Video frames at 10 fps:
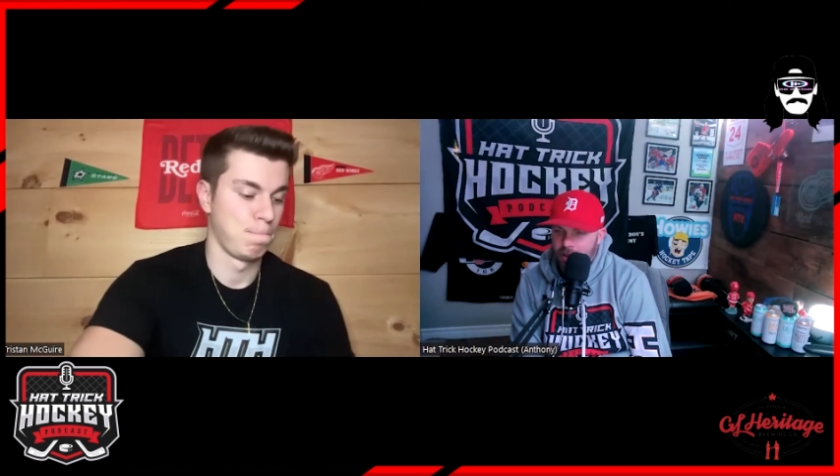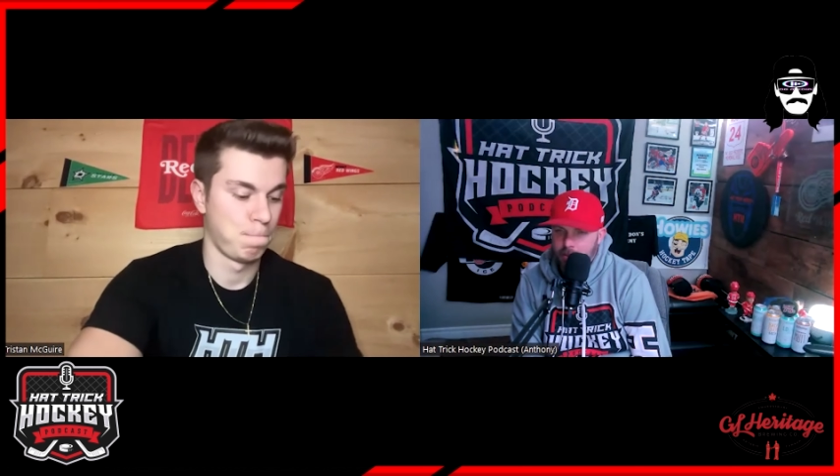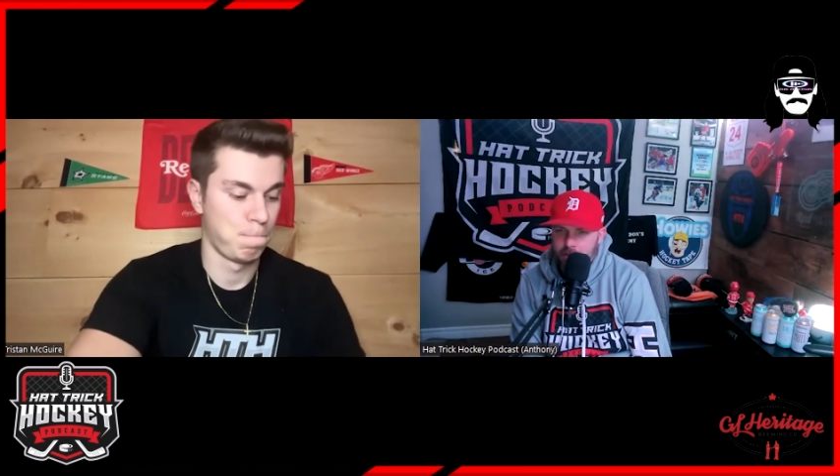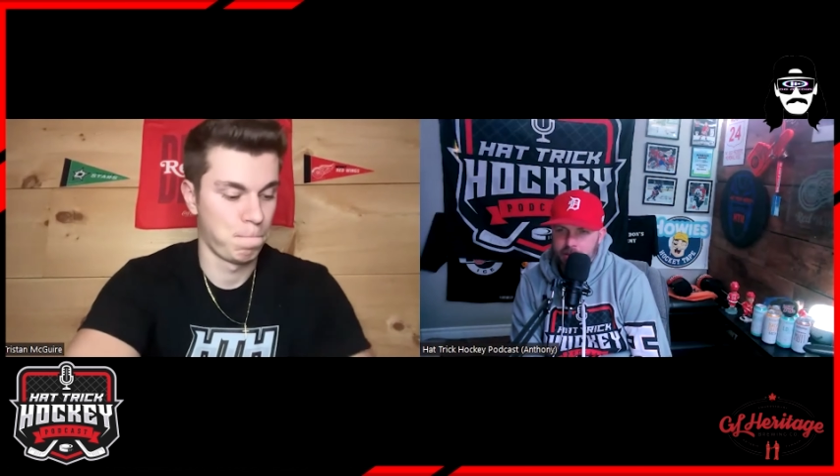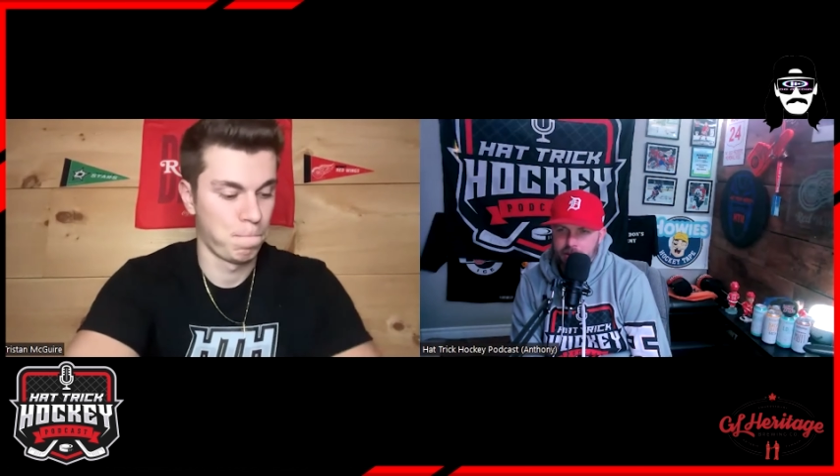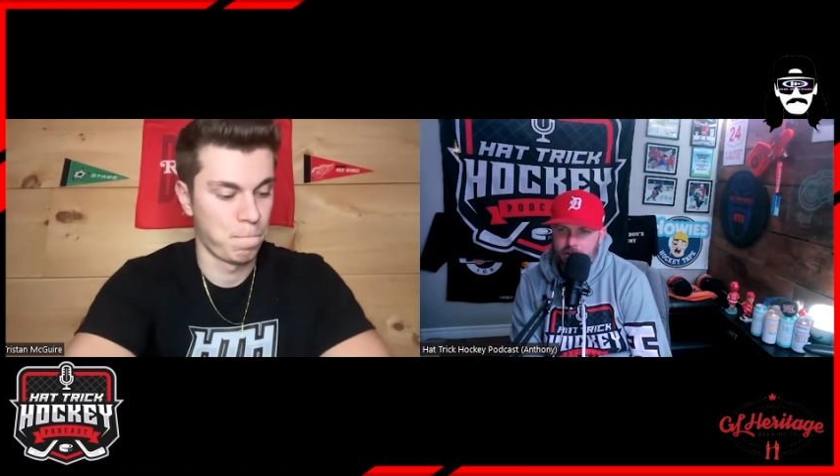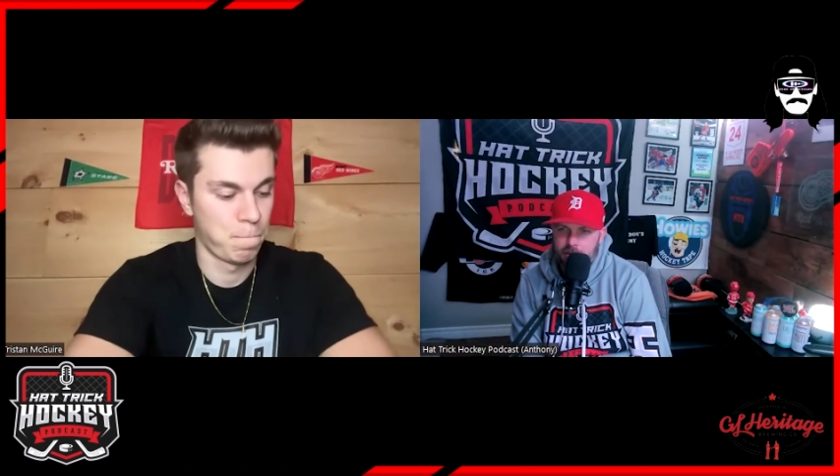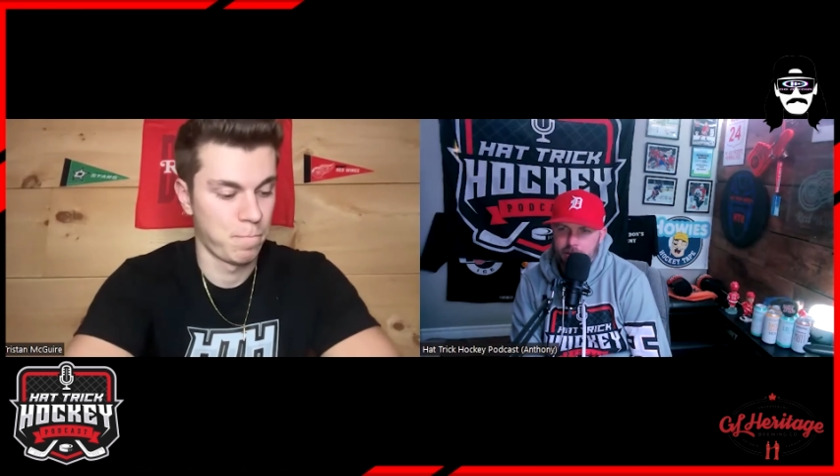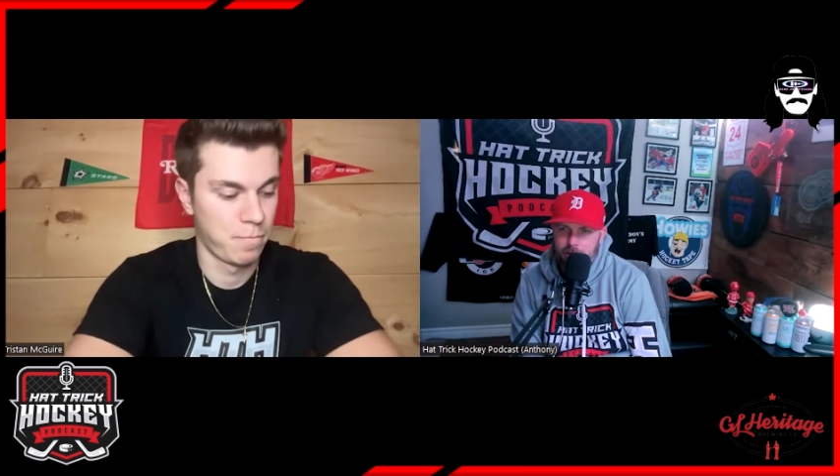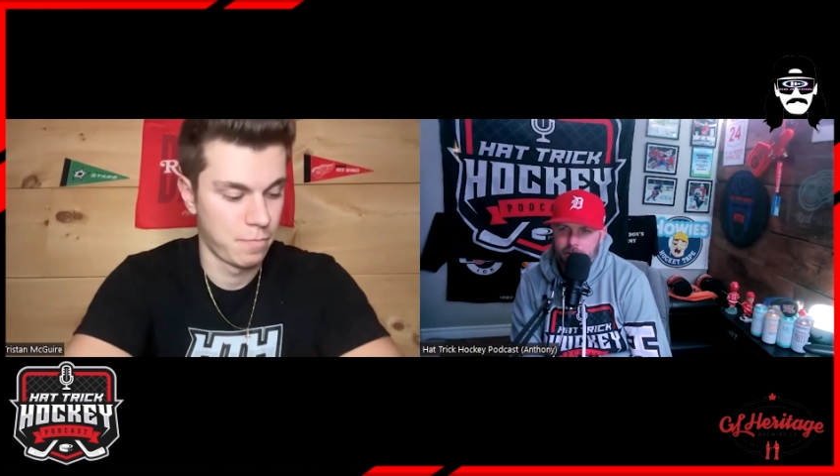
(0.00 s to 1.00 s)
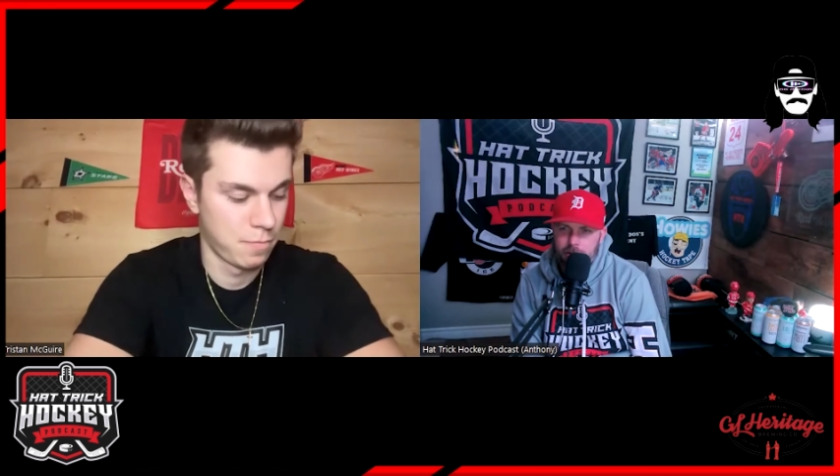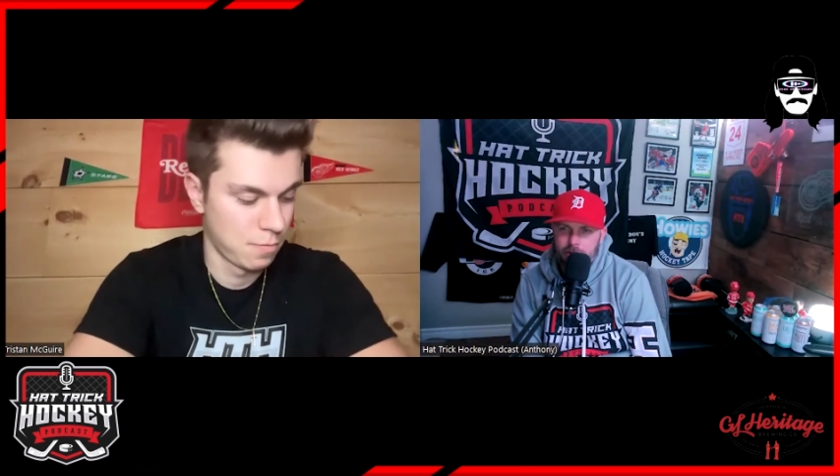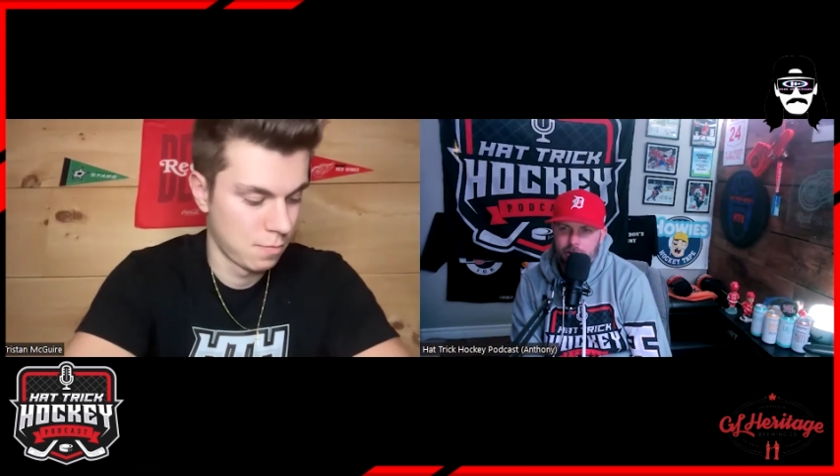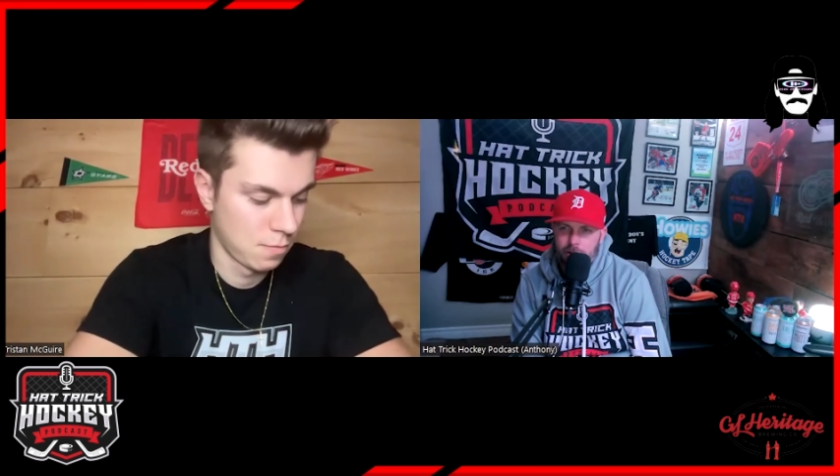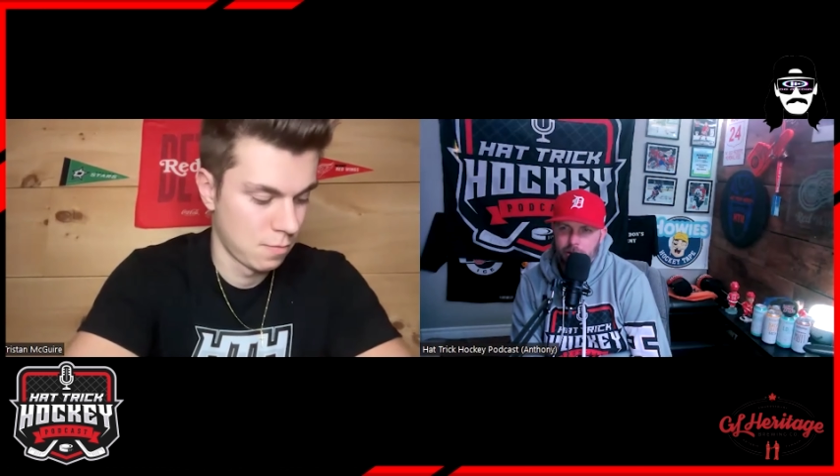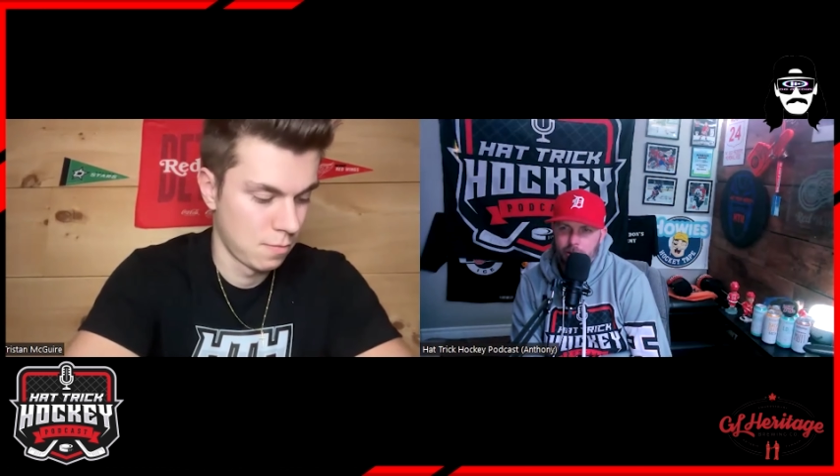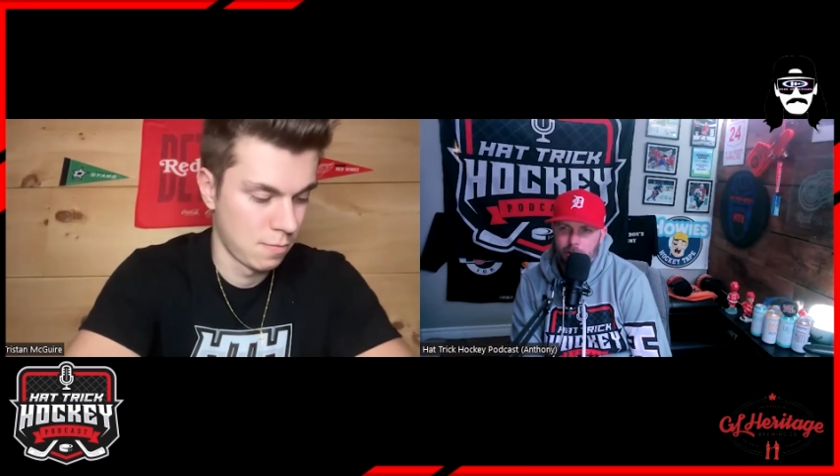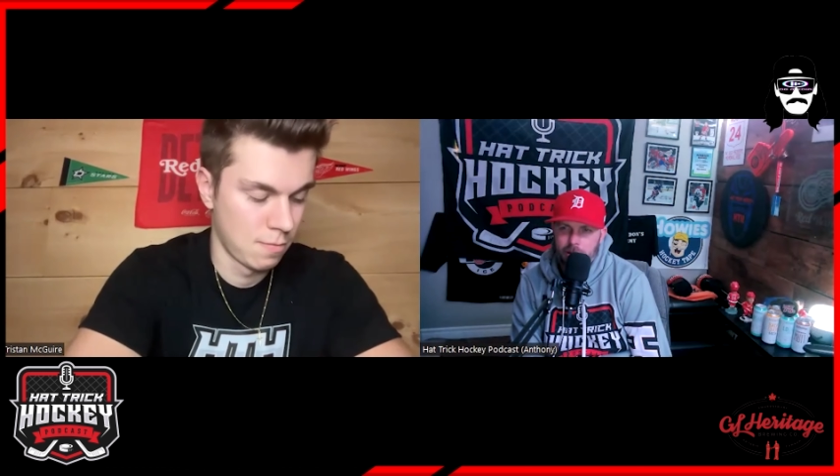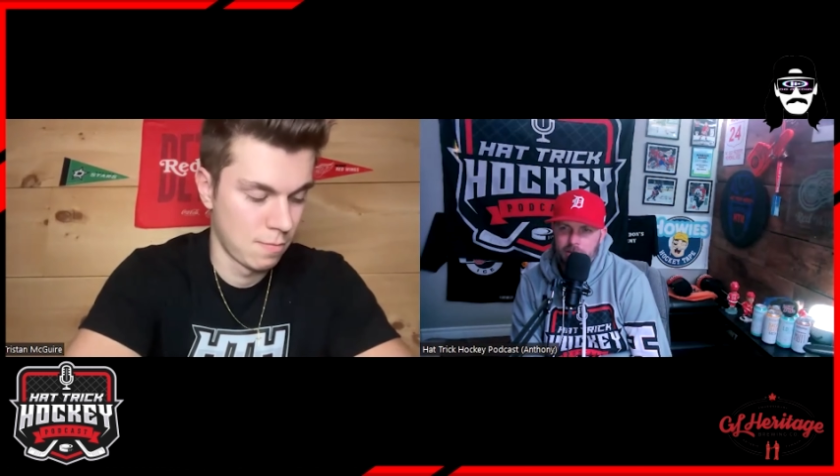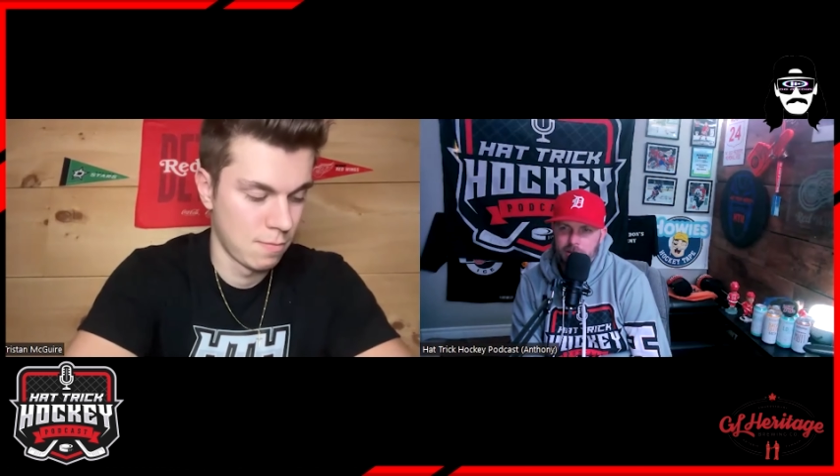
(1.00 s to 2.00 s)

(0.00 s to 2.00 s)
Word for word: Edmonton too out of the West.